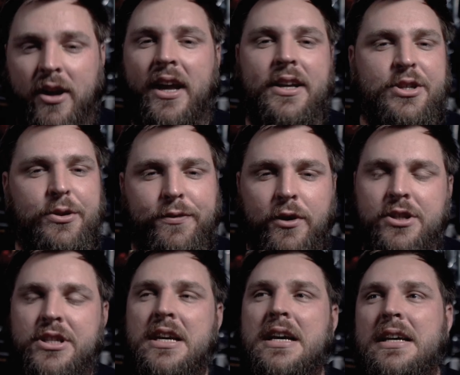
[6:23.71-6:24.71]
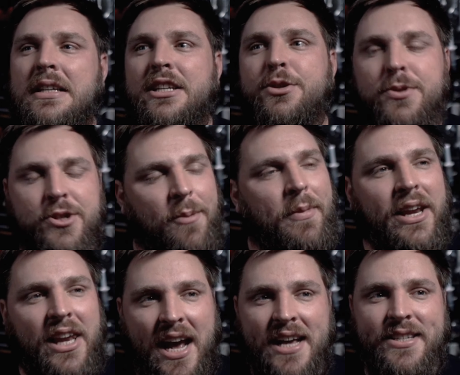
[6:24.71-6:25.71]
Okay, so first, this was on
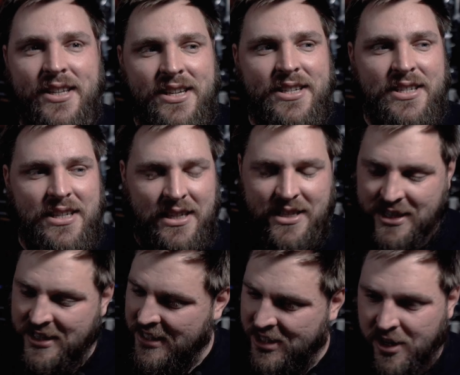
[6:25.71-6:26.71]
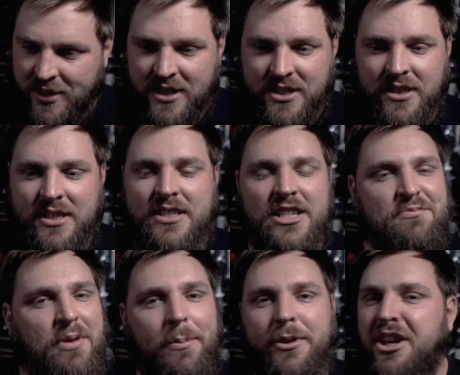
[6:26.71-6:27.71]
my last list. It's on this list.
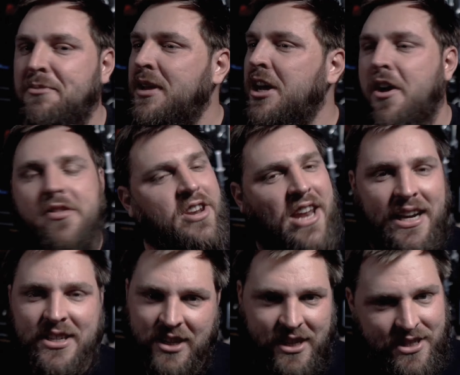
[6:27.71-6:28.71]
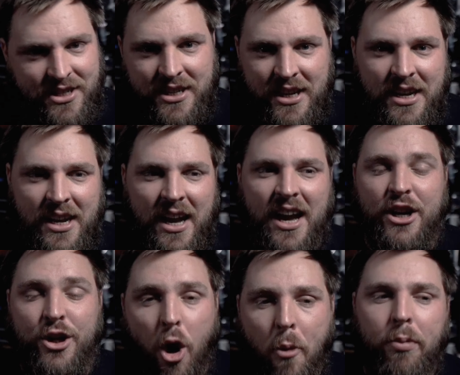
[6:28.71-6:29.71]
It's probably gonna be on the next list.
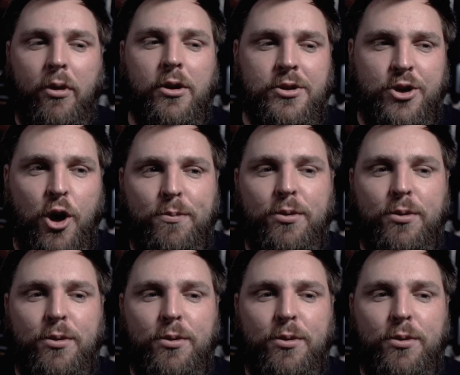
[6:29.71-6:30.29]
GoPros.